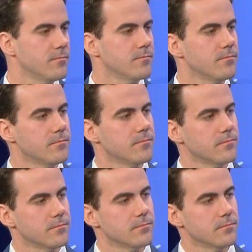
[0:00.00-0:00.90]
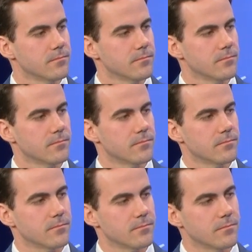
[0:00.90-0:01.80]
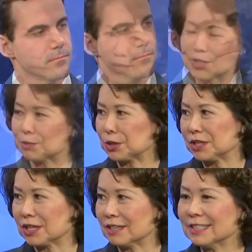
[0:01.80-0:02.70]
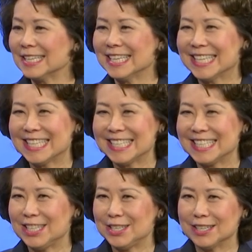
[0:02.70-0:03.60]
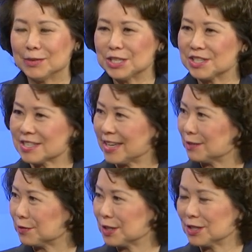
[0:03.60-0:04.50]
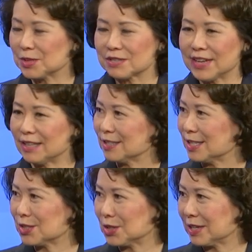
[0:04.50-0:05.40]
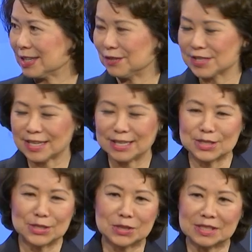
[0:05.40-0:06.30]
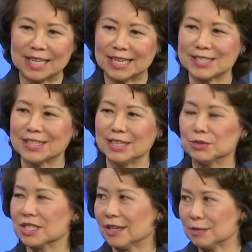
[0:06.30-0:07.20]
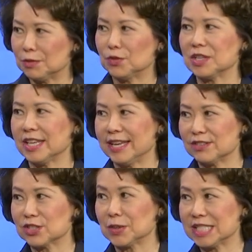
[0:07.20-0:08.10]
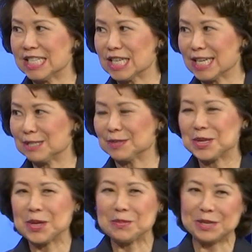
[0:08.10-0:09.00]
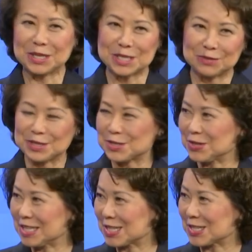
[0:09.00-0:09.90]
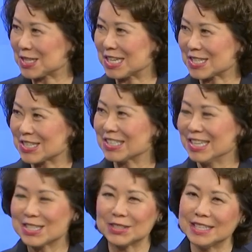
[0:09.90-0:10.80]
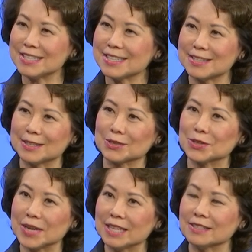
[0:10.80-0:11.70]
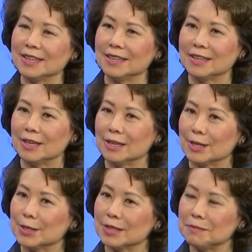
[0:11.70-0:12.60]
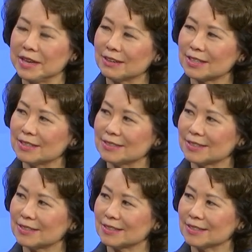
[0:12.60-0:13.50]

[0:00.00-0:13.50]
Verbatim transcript: Well, he's quite accomplished. He's quite an entrepreneur. He went to Stanford, was valedictorian of his high school class, and he retired before the age of twenty-nine because of his great success. So his is a great uh, American